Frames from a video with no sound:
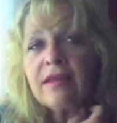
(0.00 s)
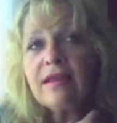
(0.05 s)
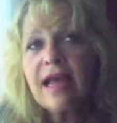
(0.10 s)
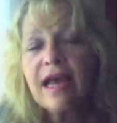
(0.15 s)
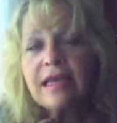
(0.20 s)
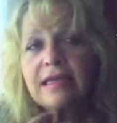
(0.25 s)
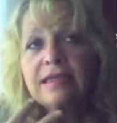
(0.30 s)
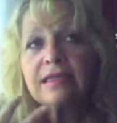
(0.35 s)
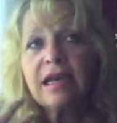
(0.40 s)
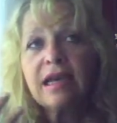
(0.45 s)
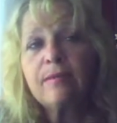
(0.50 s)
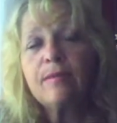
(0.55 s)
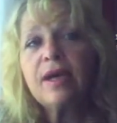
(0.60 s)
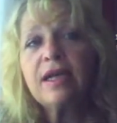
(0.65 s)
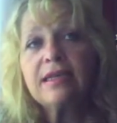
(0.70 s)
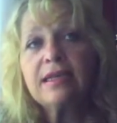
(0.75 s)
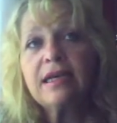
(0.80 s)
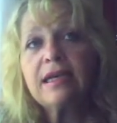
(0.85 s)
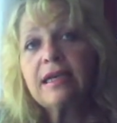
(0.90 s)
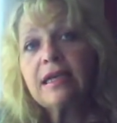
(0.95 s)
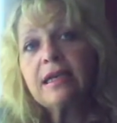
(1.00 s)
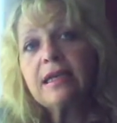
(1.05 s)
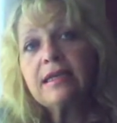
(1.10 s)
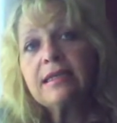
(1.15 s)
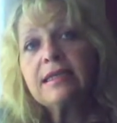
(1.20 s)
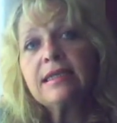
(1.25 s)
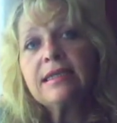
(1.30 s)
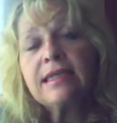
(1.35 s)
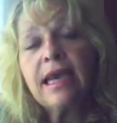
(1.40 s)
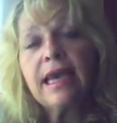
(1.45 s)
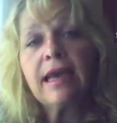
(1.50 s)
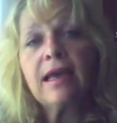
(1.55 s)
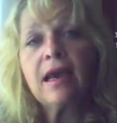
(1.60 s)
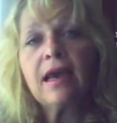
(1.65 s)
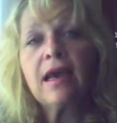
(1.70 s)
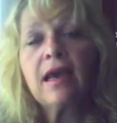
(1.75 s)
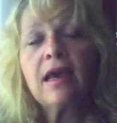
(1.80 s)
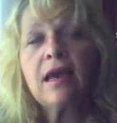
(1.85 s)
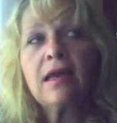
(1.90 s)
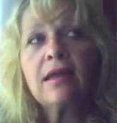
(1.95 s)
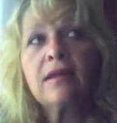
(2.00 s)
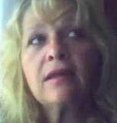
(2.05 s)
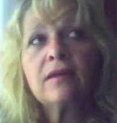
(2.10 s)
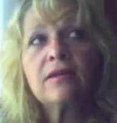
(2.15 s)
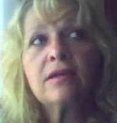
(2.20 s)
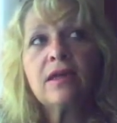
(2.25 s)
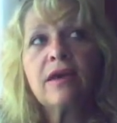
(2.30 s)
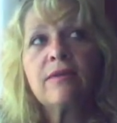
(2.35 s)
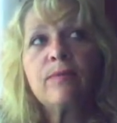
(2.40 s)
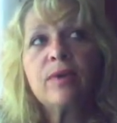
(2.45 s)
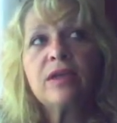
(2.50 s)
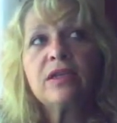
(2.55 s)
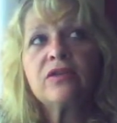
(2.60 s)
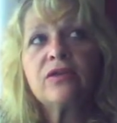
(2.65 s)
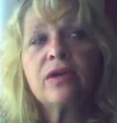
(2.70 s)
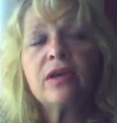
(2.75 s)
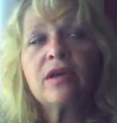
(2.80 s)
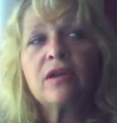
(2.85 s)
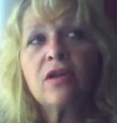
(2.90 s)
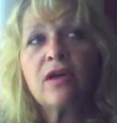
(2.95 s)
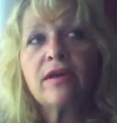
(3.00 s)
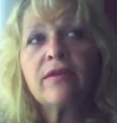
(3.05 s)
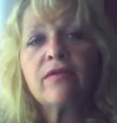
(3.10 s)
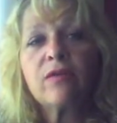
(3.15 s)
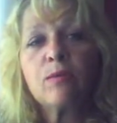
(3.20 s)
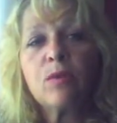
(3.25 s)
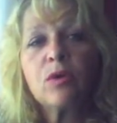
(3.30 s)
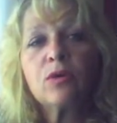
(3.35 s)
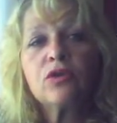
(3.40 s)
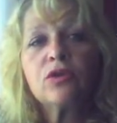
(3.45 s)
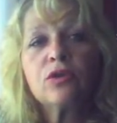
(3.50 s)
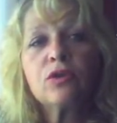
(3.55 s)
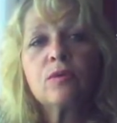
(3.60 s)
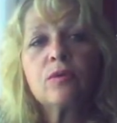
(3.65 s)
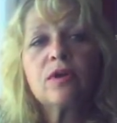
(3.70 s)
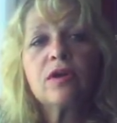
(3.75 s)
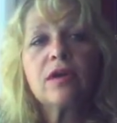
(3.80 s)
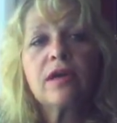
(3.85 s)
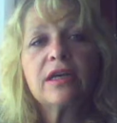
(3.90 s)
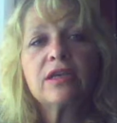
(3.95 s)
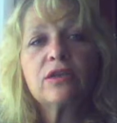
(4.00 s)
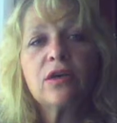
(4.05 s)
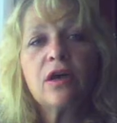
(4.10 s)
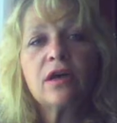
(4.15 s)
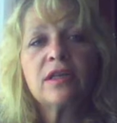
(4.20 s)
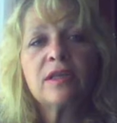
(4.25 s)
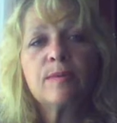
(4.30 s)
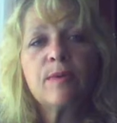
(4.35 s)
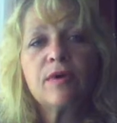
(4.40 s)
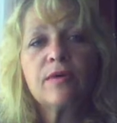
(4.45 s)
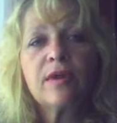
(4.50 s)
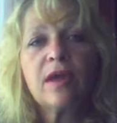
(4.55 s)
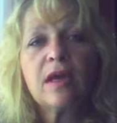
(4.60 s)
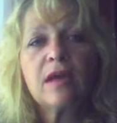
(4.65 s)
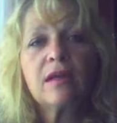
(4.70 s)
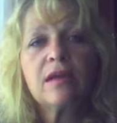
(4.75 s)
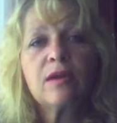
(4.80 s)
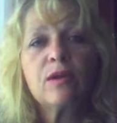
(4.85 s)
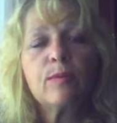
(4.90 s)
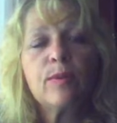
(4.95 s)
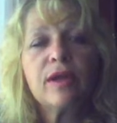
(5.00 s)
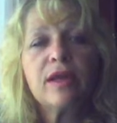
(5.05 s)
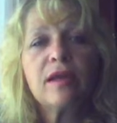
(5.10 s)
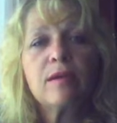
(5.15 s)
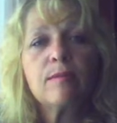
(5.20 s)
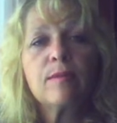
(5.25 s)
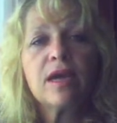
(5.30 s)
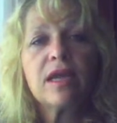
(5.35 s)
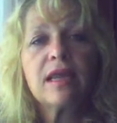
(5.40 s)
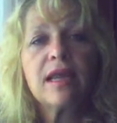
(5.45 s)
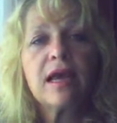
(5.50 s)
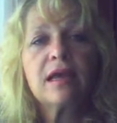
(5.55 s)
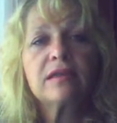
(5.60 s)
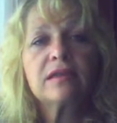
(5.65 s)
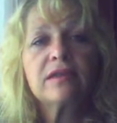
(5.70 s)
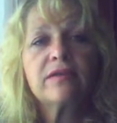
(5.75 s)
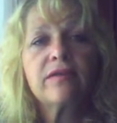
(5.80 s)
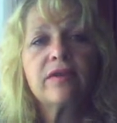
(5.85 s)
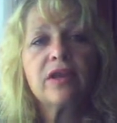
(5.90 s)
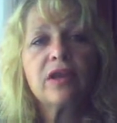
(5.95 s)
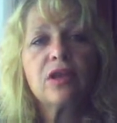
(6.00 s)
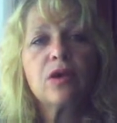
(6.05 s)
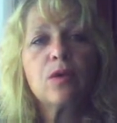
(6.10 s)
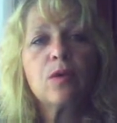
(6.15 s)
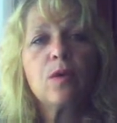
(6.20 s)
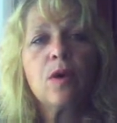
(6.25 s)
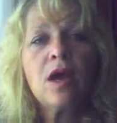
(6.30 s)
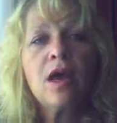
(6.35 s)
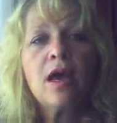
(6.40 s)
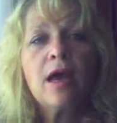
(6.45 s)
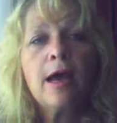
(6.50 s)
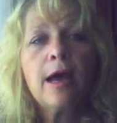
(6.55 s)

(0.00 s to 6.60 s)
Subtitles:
the last 9 months I needed to take. I've been doing a lot of emotional work. I talked about that a little bit in my last video.